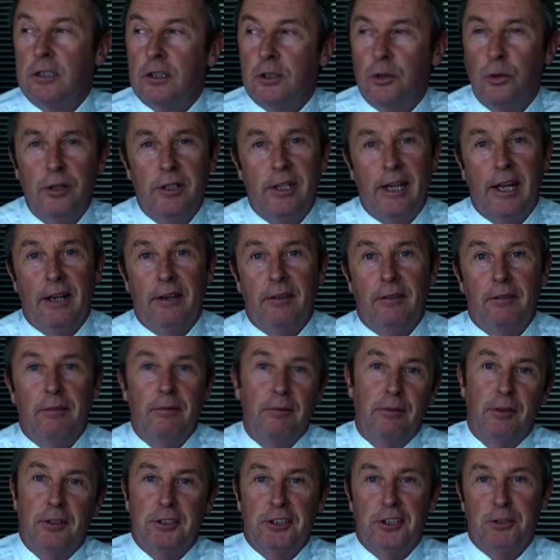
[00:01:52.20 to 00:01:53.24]
Good debt
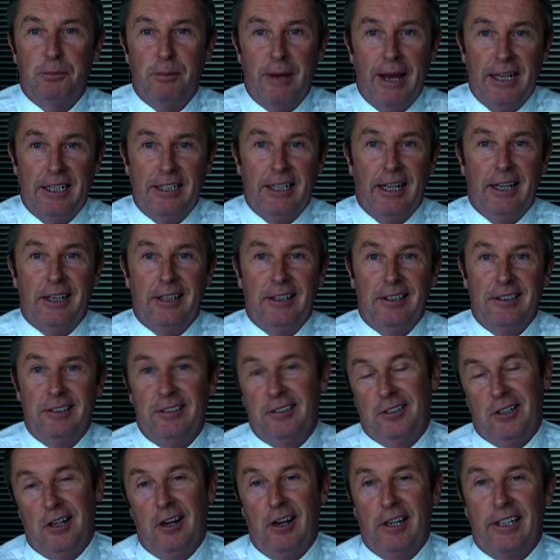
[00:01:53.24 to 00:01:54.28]
versus bad debt.
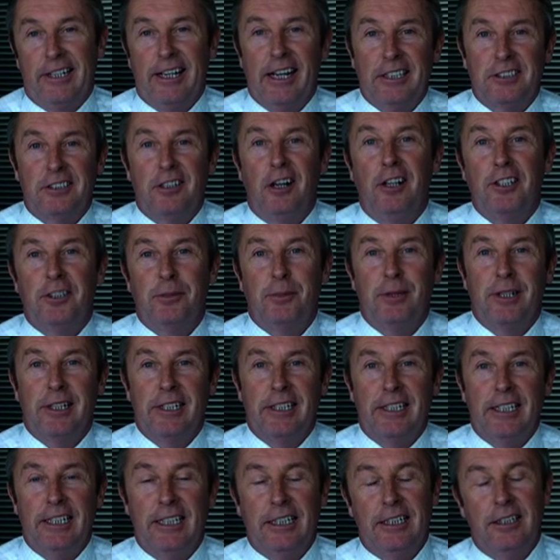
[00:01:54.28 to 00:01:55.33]
I guess
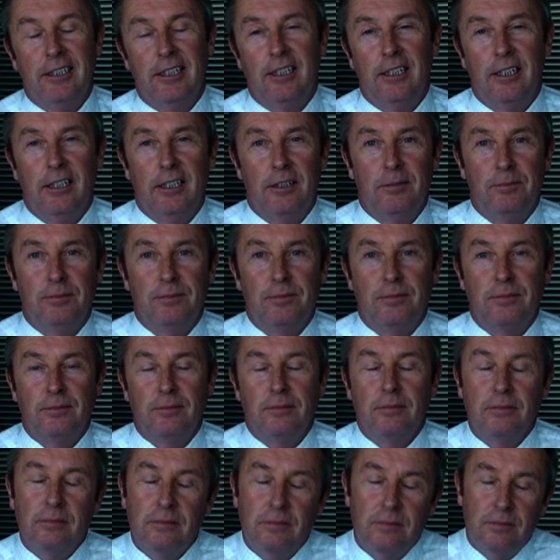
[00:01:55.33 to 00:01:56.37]
ultimately,
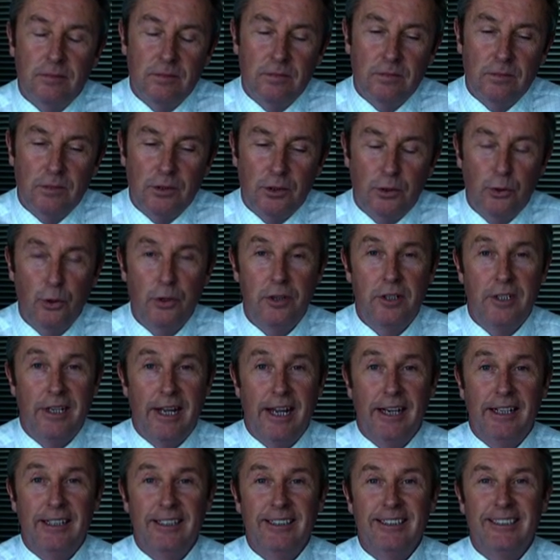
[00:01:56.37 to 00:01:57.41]
good
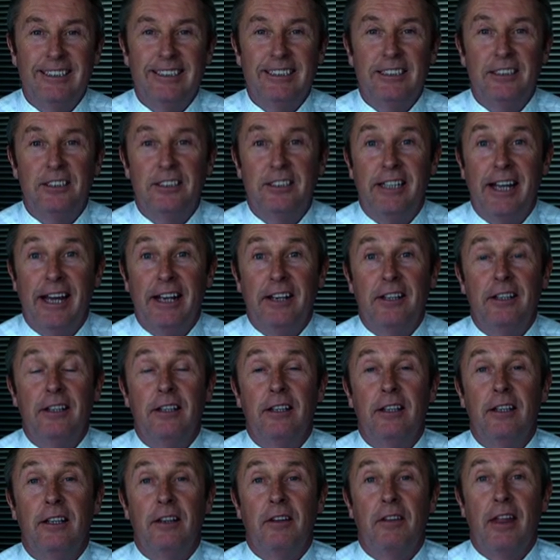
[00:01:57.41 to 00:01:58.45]
debt is debt
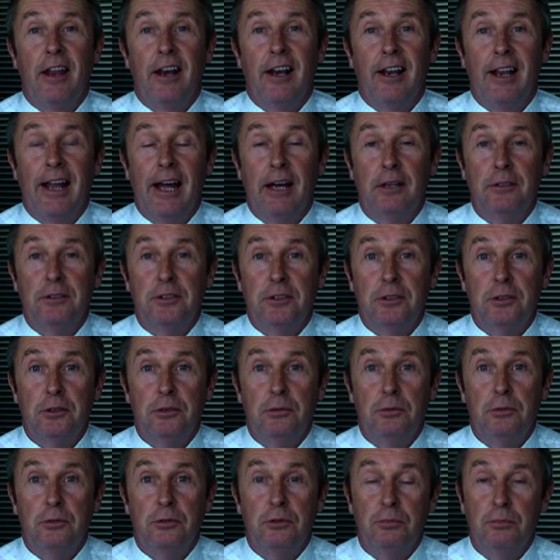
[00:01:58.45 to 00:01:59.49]
that allows
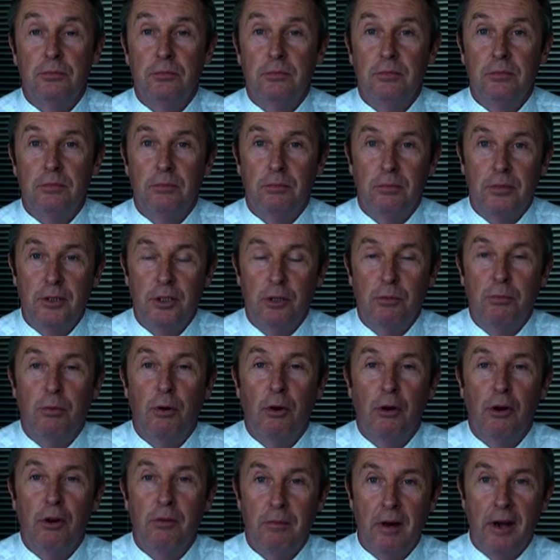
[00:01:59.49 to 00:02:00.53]
you
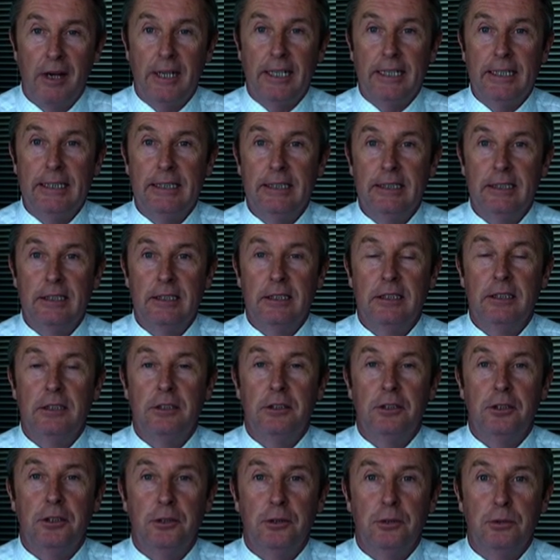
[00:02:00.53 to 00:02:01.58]
borrow money
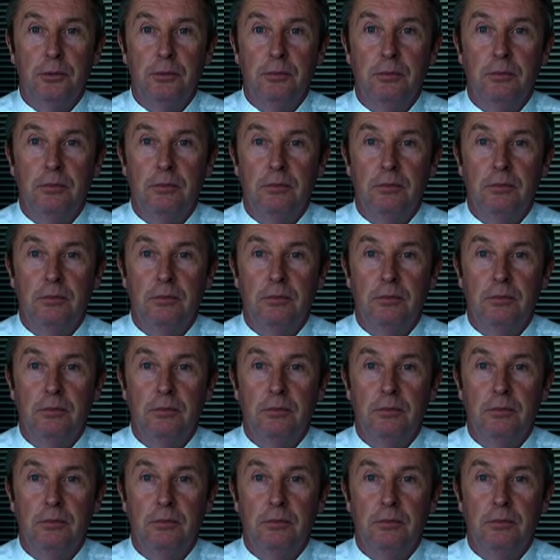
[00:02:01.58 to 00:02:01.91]
to